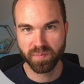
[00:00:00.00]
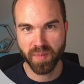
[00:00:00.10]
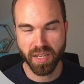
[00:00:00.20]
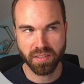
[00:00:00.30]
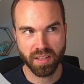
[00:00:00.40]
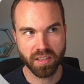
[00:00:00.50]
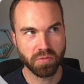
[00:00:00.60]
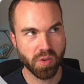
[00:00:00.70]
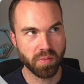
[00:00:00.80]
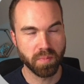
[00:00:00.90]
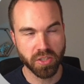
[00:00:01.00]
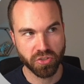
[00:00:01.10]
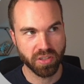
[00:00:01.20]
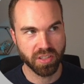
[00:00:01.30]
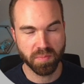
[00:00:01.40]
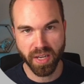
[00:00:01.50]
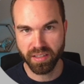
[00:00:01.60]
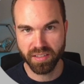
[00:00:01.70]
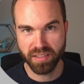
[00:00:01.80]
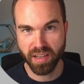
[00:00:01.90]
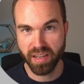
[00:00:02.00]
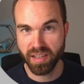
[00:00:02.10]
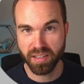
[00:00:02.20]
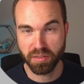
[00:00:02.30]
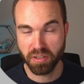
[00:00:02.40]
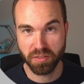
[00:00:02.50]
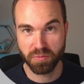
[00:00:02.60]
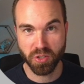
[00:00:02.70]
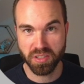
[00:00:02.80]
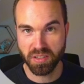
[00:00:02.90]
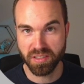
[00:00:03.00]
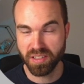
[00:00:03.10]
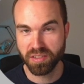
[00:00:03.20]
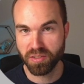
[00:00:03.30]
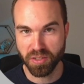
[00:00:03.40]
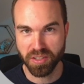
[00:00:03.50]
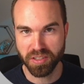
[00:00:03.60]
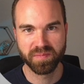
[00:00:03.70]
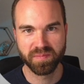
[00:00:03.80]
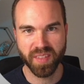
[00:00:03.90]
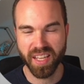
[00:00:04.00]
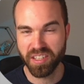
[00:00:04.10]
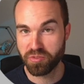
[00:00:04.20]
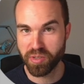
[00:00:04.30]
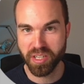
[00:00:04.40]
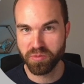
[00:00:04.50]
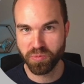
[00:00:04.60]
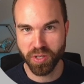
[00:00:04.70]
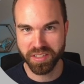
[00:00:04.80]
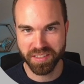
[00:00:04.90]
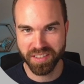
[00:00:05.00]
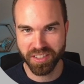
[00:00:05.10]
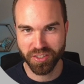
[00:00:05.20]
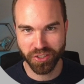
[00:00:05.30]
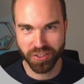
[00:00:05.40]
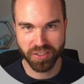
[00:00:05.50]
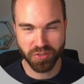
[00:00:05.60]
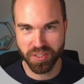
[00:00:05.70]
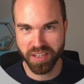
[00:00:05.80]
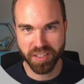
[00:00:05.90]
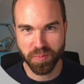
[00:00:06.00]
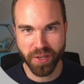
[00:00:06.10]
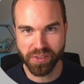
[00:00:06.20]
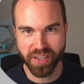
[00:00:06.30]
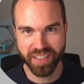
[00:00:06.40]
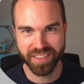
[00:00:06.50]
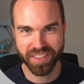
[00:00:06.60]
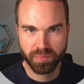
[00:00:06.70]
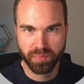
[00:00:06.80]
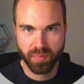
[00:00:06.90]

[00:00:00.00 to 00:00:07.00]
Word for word: I started with Midjourney back in the day and it was on Discord and it really wasn't a good user experience.